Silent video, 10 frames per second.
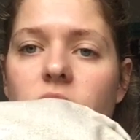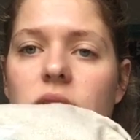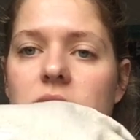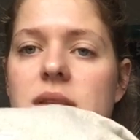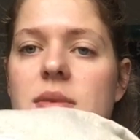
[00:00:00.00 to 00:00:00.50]

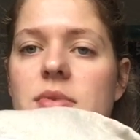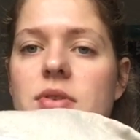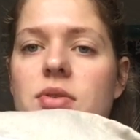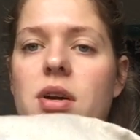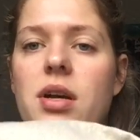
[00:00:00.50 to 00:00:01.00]
really seems
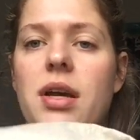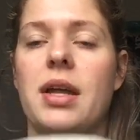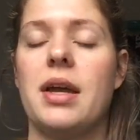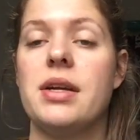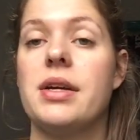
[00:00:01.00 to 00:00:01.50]
too dark.
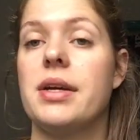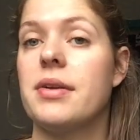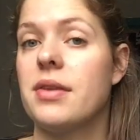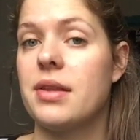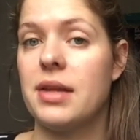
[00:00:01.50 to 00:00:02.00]
And I
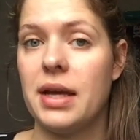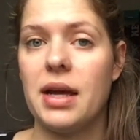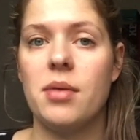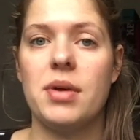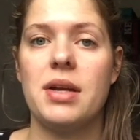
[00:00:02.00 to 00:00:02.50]
think
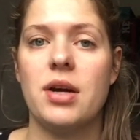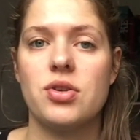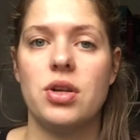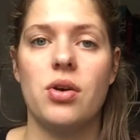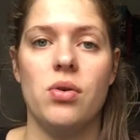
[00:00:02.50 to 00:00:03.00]
I might
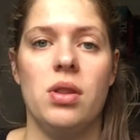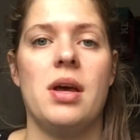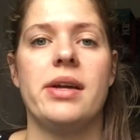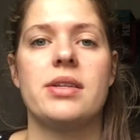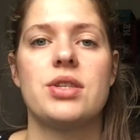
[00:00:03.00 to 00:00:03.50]
actually go
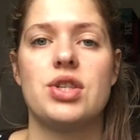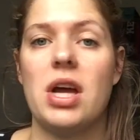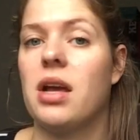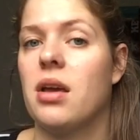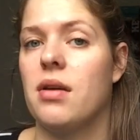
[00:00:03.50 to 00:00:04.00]
online to
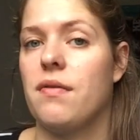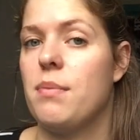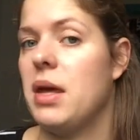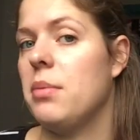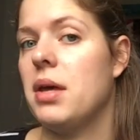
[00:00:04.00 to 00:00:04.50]
check if
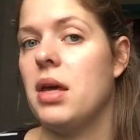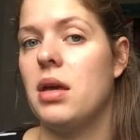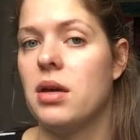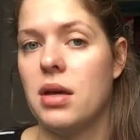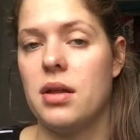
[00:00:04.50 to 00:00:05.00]

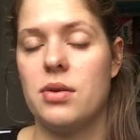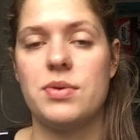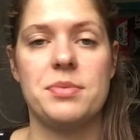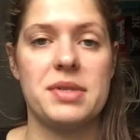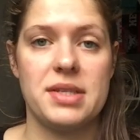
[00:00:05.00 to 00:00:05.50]
maybe it
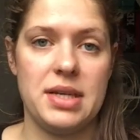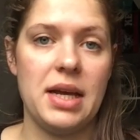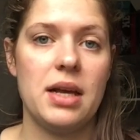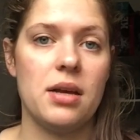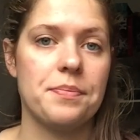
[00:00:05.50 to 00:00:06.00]
was a
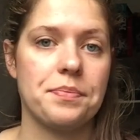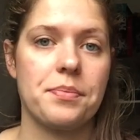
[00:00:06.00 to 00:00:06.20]
mistake